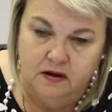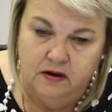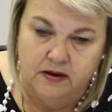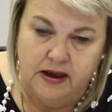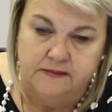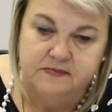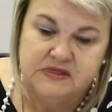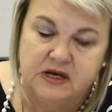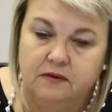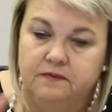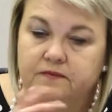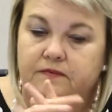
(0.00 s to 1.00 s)
Okay,
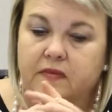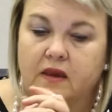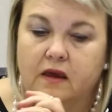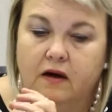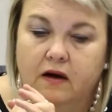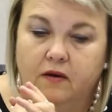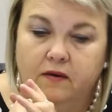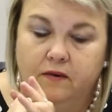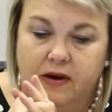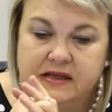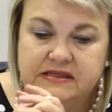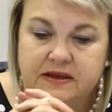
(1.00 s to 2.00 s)
so
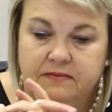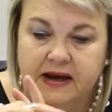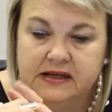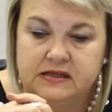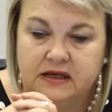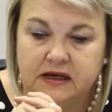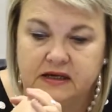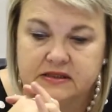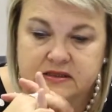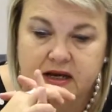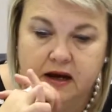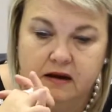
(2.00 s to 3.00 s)
once the matter
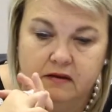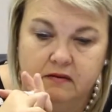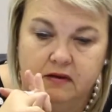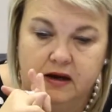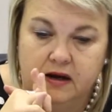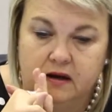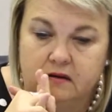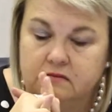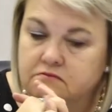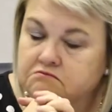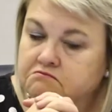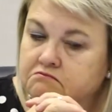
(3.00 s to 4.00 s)
is now
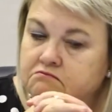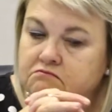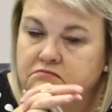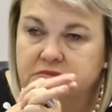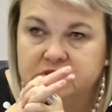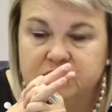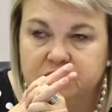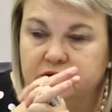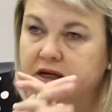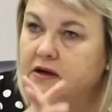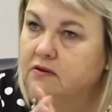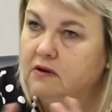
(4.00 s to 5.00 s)

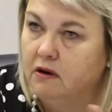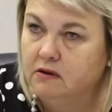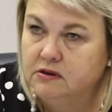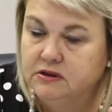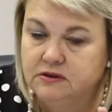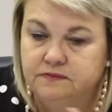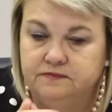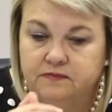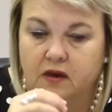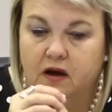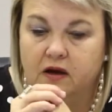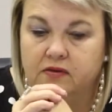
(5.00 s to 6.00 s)
duly enrolled
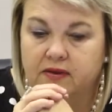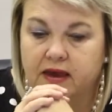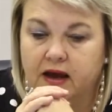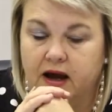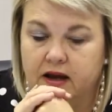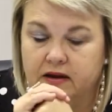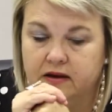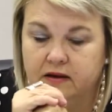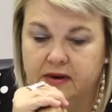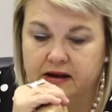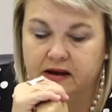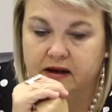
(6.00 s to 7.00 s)
on the
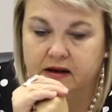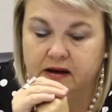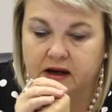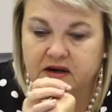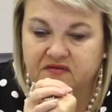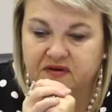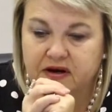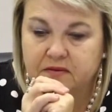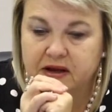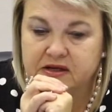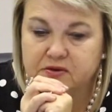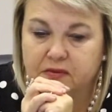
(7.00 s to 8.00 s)
undefended
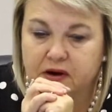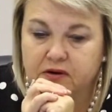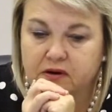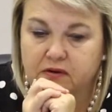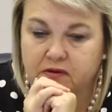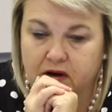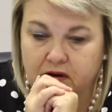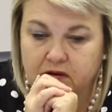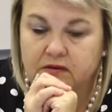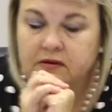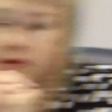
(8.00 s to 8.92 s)
matrimonial roll